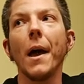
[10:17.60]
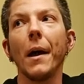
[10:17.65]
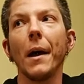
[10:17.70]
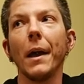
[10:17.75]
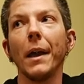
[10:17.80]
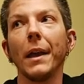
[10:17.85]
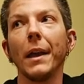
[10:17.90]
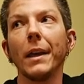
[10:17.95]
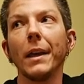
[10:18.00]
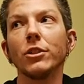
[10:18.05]

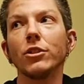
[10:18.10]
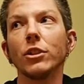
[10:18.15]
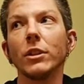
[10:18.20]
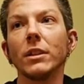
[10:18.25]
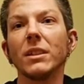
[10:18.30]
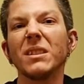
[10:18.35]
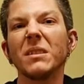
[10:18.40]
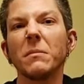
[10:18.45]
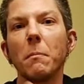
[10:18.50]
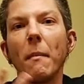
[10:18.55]
it
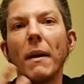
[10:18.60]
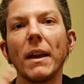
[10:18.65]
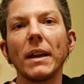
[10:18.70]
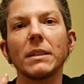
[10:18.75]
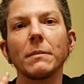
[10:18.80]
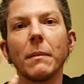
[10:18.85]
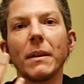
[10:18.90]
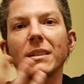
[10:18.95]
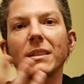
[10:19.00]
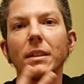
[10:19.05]
just
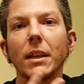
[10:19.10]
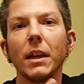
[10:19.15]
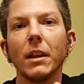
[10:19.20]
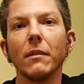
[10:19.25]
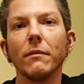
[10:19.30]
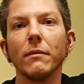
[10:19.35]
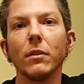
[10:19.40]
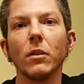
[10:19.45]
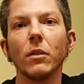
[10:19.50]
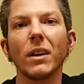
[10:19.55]
makes my skin
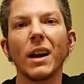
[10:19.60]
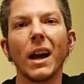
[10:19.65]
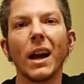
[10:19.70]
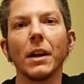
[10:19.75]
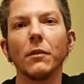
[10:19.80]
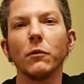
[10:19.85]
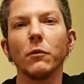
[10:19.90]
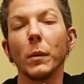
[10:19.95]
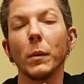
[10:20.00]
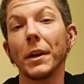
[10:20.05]
feel kind
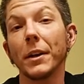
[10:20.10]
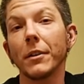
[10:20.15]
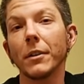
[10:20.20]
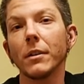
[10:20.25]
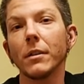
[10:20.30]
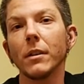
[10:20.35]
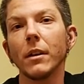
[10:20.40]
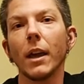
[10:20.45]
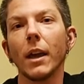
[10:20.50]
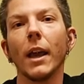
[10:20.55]
of weird
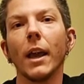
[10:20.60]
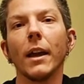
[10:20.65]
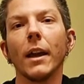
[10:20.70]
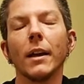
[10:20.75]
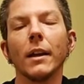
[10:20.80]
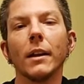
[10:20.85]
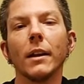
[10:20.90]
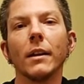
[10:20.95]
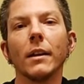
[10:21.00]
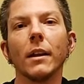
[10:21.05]

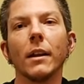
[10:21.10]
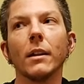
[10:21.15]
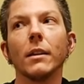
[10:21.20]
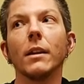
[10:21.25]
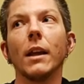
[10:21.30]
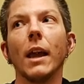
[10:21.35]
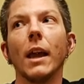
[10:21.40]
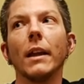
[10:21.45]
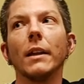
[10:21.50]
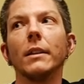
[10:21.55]
and
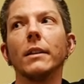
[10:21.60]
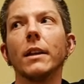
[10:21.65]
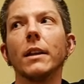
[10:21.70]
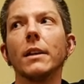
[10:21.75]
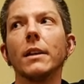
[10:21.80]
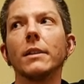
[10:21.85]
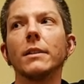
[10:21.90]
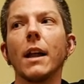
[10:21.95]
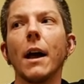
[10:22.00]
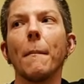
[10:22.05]
it
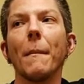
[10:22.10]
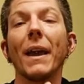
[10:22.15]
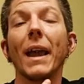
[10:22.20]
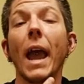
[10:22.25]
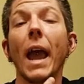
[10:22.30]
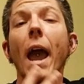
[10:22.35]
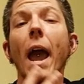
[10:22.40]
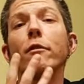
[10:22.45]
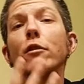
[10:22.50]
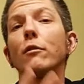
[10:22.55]
does not make
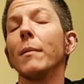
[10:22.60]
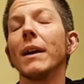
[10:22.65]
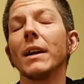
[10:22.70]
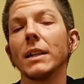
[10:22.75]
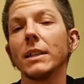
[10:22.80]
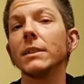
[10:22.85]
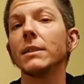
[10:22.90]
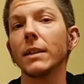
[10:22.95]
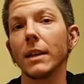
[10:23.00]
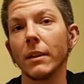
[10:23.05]

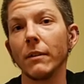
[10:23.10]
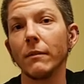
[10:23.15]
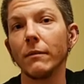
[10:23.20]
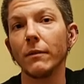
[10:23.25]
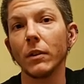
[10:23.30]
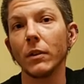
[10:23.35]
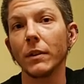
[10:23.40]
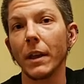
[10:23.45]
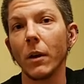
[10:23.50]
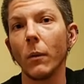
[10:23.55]
everybody's skin
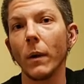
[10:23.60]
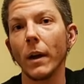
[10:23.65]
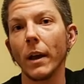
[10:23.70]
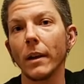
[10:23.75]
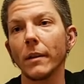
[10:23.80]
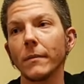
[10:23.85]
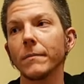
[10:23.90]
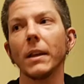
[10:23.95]
feel that way.